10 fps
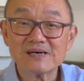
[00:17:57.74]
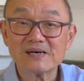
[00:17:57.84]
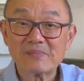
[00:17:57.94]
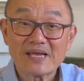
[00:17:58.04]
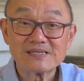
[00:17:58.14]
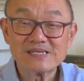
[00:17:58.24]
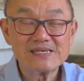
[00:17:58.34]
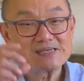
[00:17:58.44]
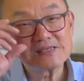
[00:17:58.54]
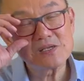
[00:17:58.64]

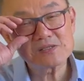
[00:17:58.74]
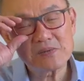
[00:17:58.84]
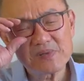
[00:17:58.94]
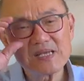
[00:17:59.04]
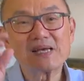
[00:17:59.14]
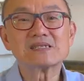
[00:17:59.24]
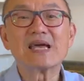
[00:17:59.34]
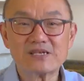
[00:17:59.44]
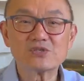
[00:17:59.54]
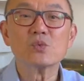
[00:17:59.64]
magazines. It's not something I
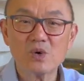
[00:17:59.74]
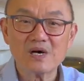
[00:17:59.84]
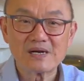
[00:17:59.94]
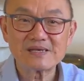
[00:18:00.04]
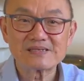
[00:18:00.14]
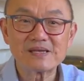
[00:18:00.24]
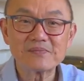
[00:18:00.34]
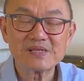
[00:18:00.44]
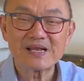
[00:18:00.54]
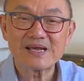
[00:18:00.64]
take to work. It's
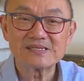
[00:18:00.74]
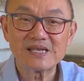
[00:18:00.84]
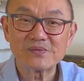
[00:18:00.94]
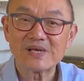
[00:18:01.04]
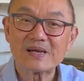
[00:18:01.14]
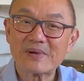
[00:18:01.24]
something that I take when I'm